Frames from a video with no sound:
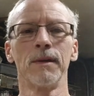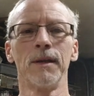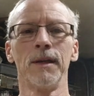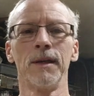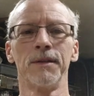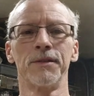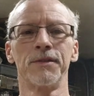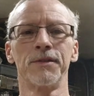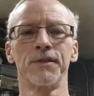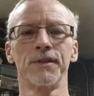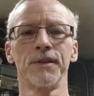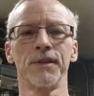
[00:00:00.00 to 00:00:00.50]

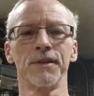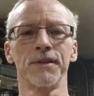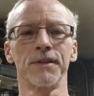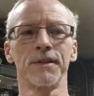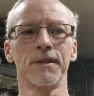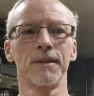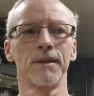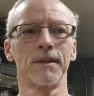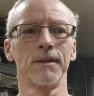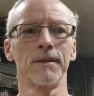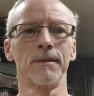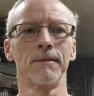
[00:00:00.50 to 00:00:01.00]
it's
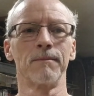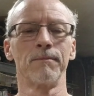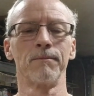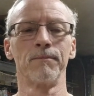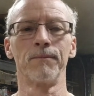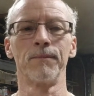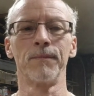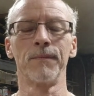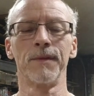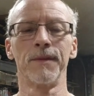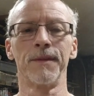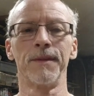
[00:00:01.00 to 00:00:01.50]
just
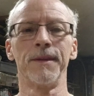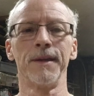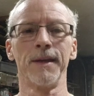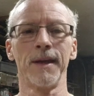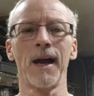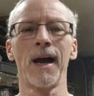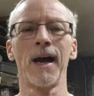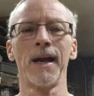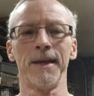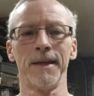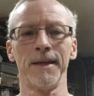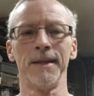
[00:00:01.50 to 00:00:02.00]
the
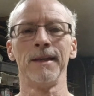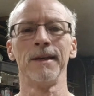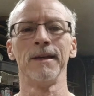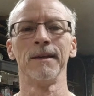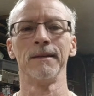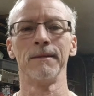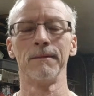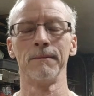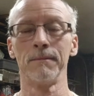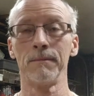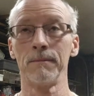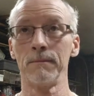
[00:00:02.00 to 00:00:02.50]
idea